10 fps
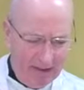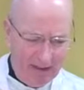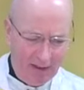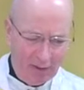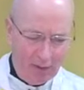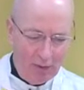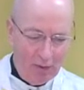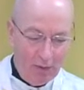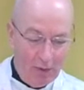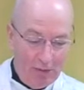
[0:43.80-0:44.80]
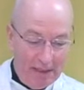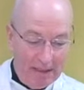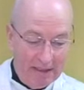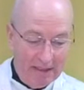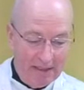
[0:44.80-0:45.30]
"How do you know
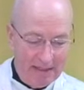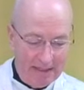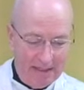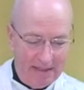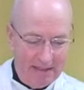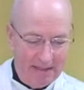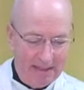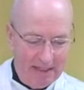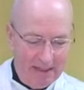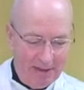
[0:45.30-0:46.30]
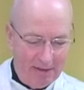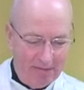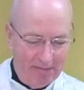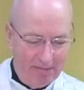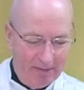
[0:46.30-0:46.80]
me?" said Nathanael.
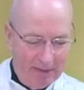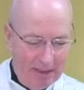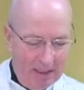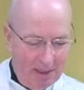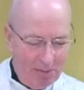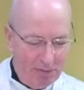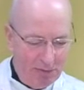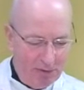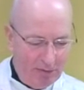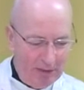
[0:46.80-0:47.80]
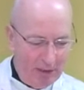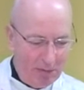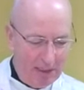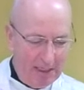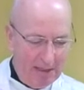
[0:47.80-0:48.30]
"Before
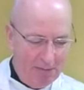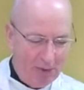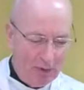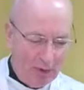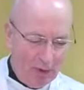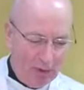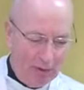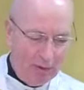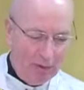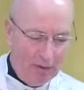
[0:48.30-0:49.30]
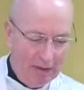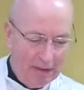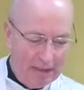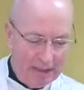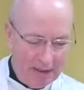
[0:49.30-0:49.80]
Philip came to call you,"
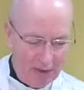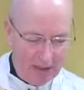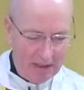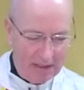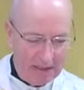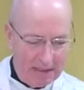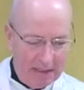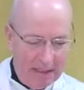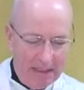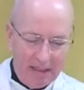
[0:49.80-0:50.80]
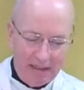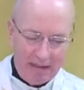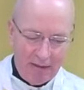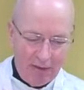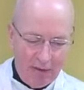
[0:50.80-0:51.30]
said Jesus, "I
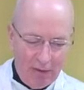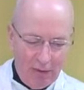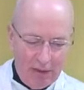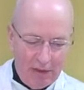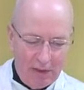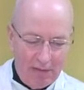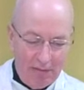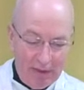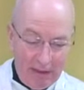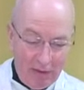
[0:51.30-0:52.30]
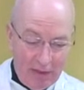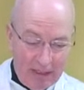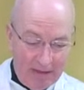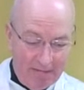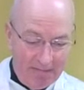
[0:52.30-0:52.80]
saw you under the fig
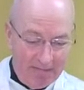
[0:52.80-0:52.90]
tree."